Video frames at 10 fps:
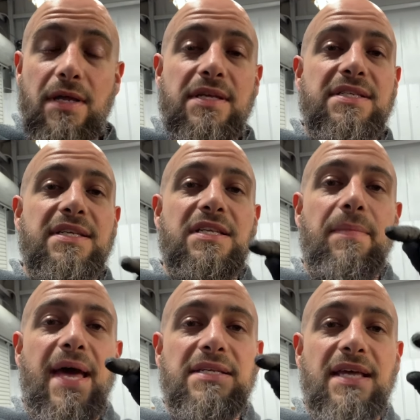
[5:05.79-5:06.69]
The system
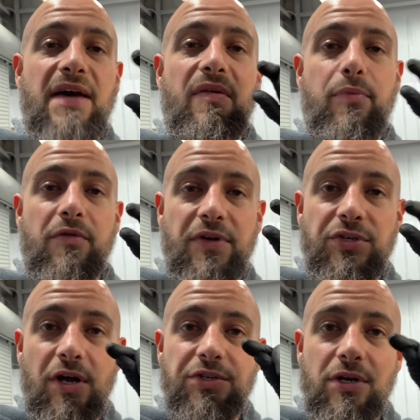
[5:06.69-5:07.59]
has to have a perfect
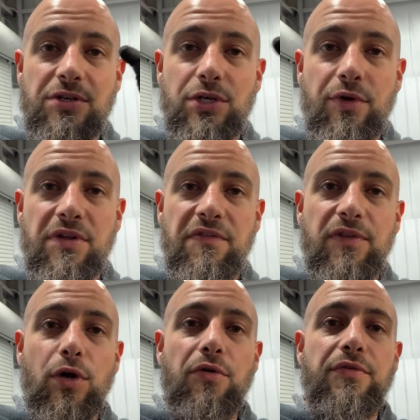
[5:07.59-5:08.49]
charge in there so it can
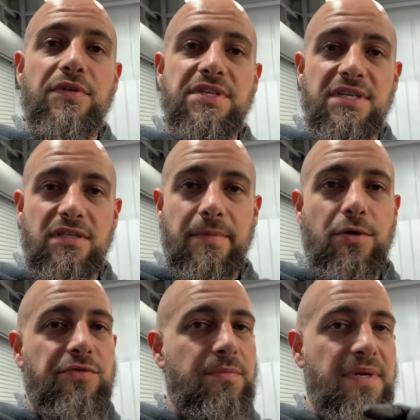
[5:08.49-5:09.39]
flow through the system. It
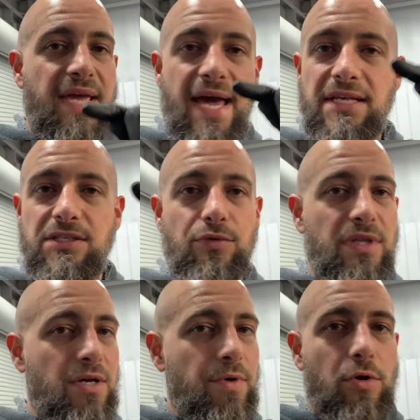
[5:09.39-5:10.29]
goes from a gas to a
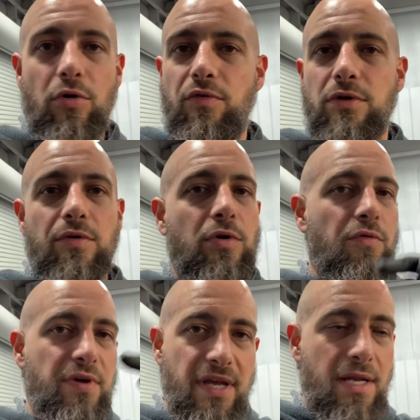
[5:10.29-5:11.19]
liquid over and over and
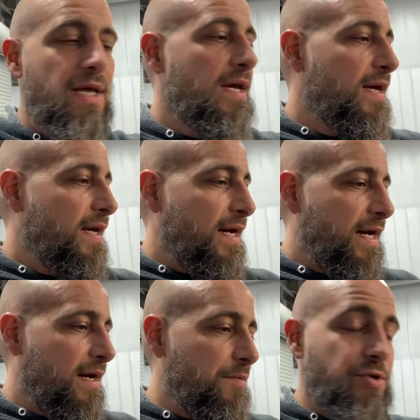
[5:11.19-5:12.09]
over again.
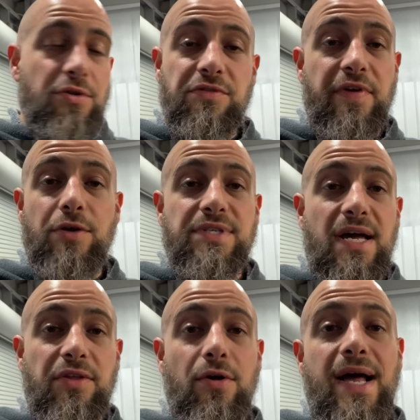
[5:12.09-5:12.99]
I'm sure there's videos
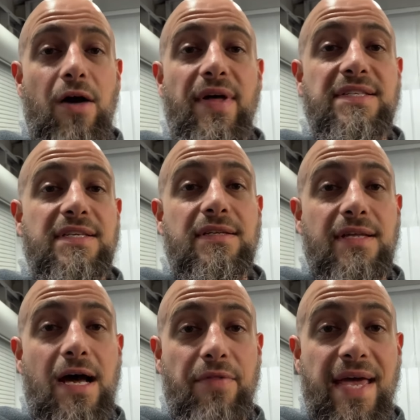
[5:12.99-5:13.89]
out there on how
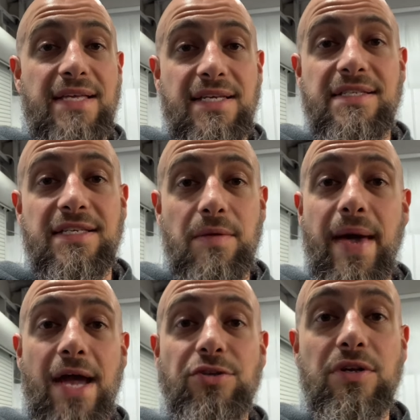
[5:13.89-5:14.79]
the AC system
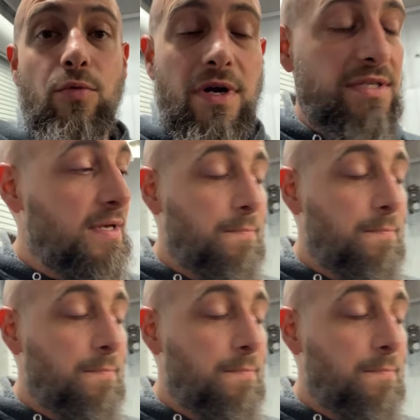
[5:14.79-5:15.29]
actually works.